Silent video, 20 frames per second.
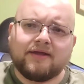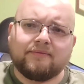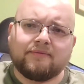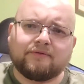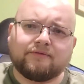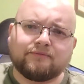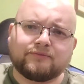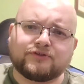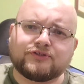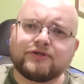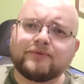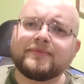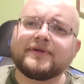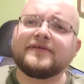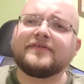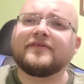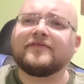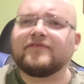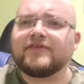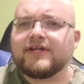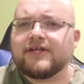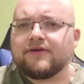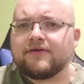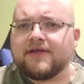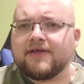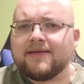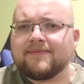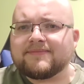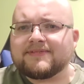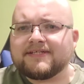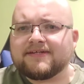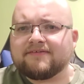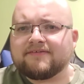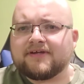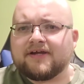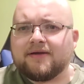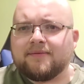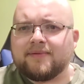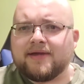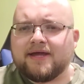but from so many of the video games that have
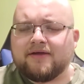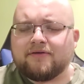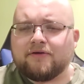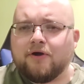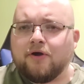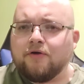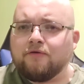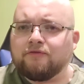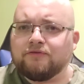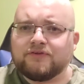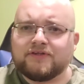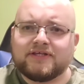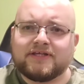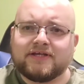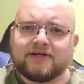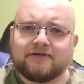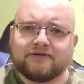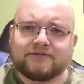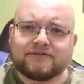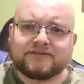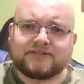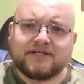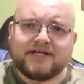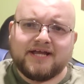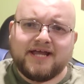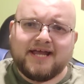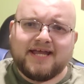come out over the years.